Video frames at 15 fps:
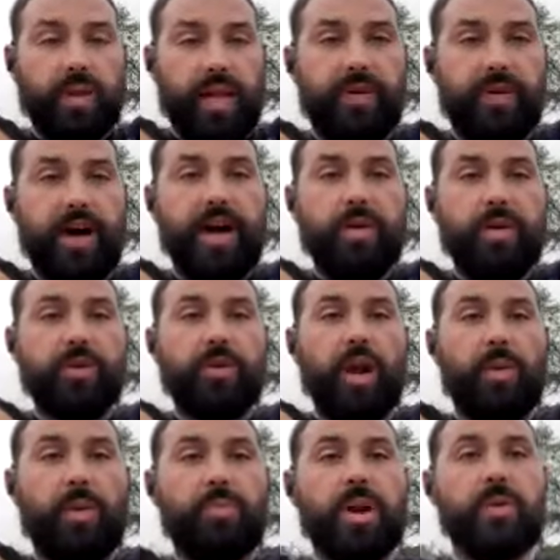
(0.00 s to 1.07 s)
fine. We're doing
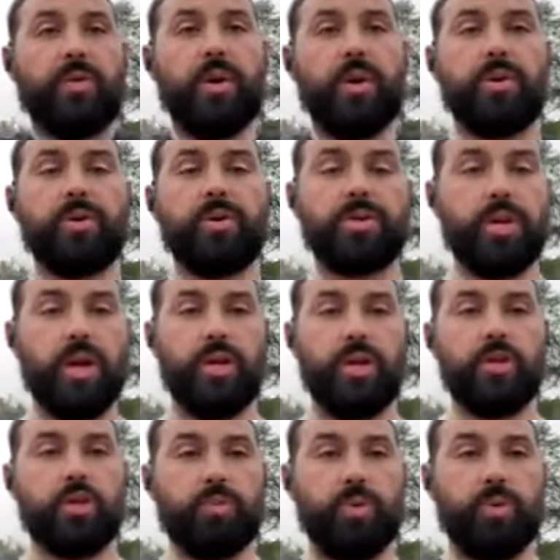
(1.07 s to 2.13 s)
upright rows.
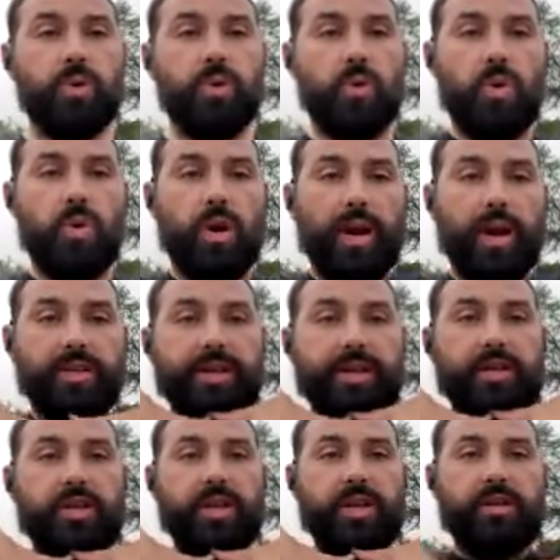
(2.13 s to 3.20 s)
Just pull right to that
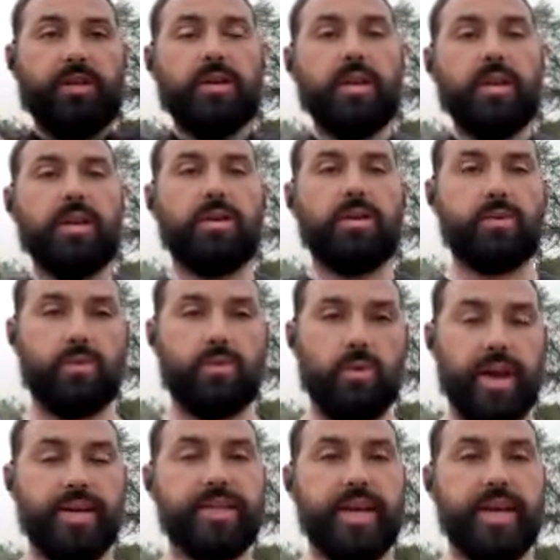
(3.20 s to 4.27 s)
chin, right
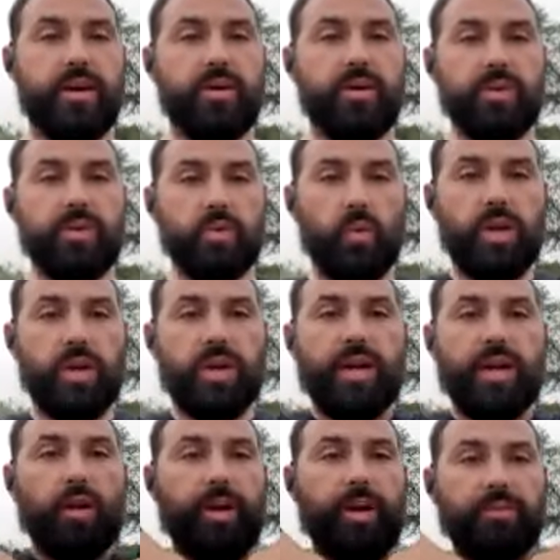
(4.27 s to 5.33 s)
down. If it's one
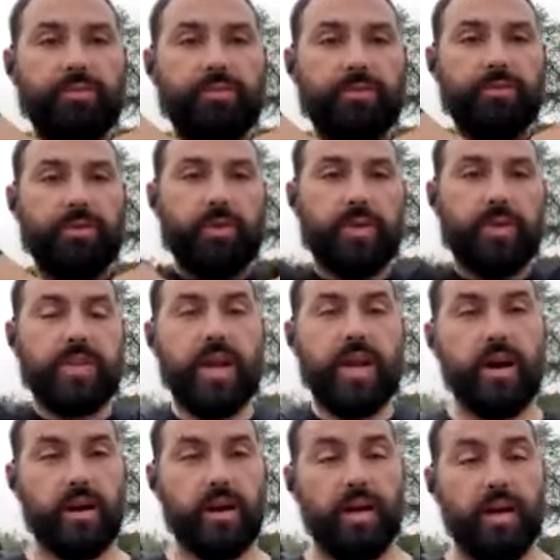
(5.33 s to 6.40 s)
kettlebell, do it there.
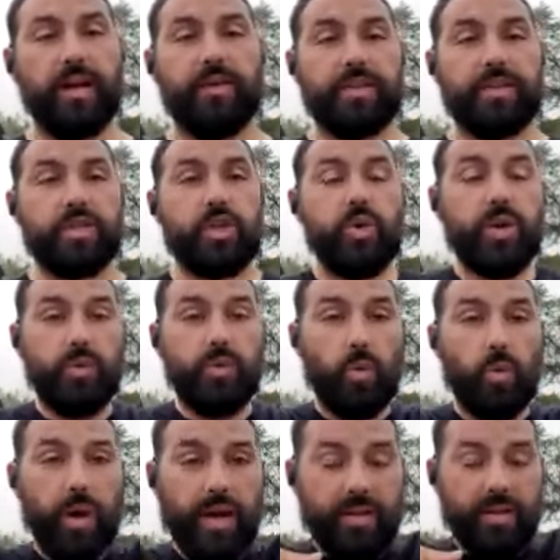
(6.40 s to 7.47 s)
If it's 2 different
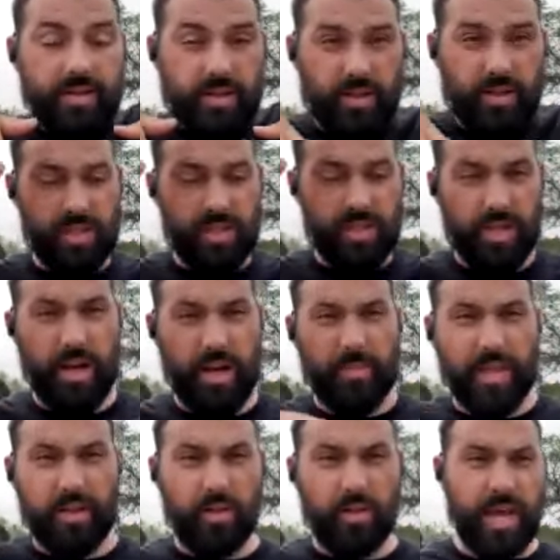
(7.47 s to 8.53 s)
weights, just because you got to make it a little
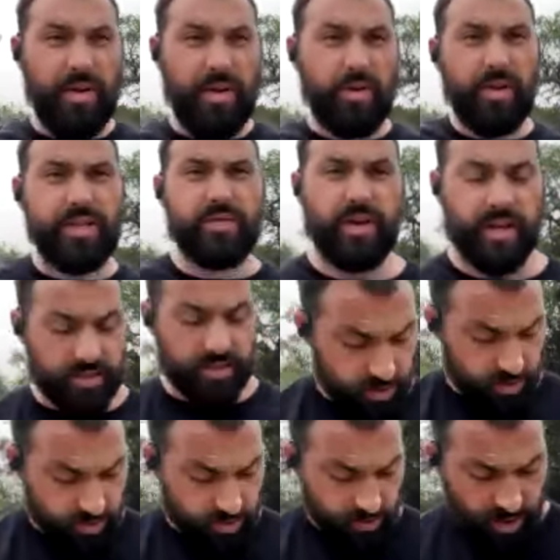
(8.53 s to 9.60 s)
bit heavier, that's fine
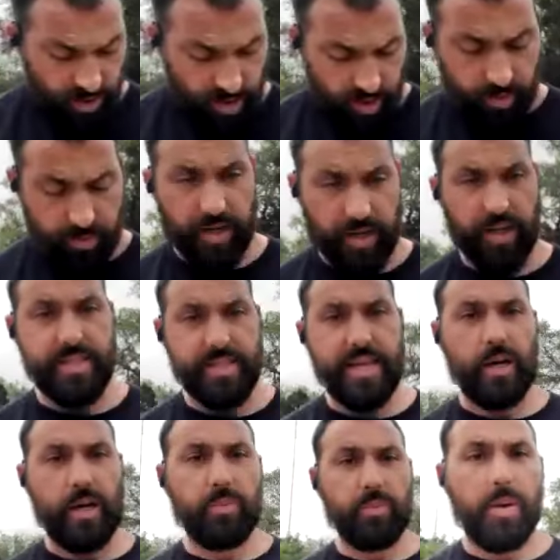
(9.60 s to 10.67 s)
too. Getting attacked by
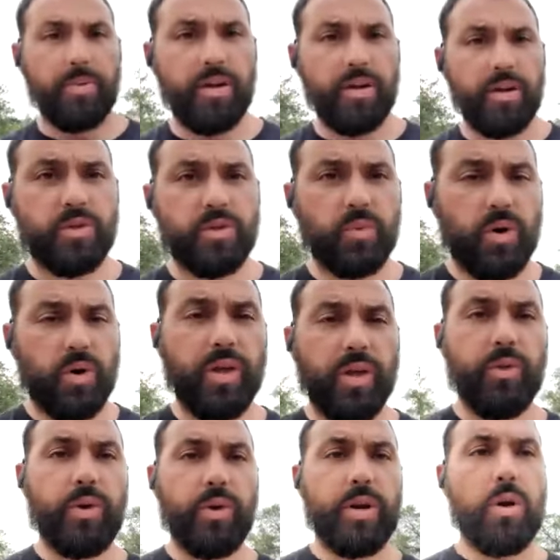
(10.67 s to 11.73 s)
bugs, that's where all the
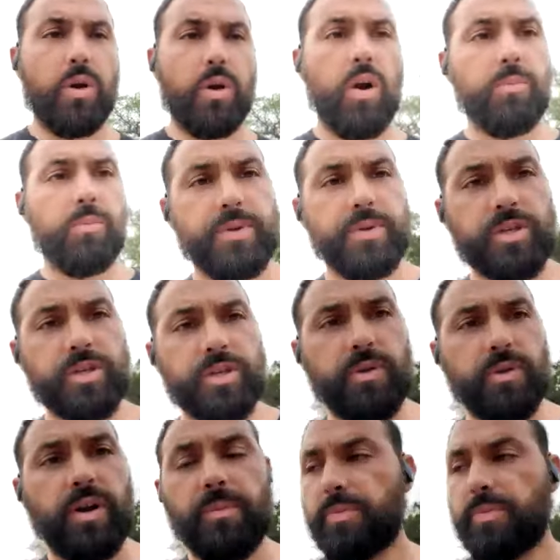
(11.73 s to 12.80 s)
other arm movements are coming from.
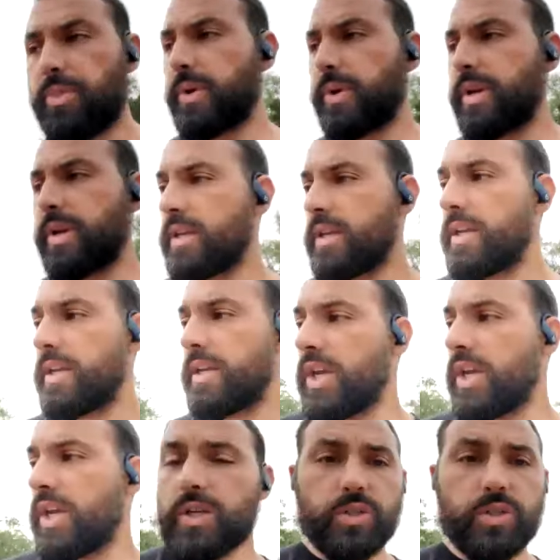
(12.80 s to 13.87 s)
3,
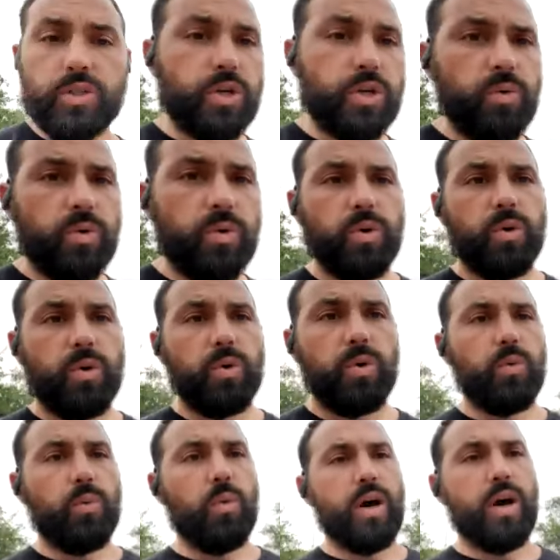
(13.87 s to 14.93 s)
2,
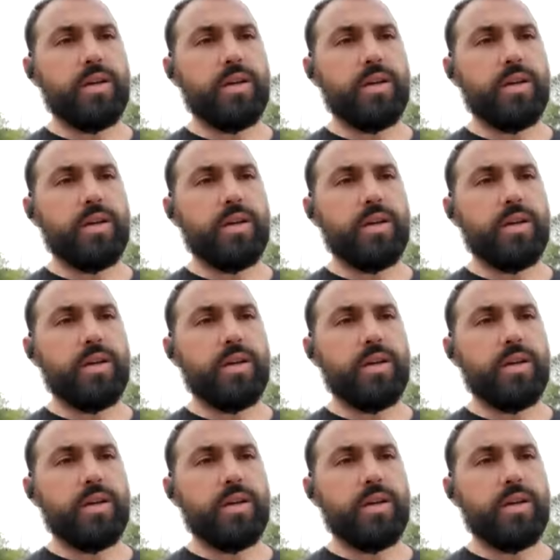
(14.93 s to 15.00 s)
1,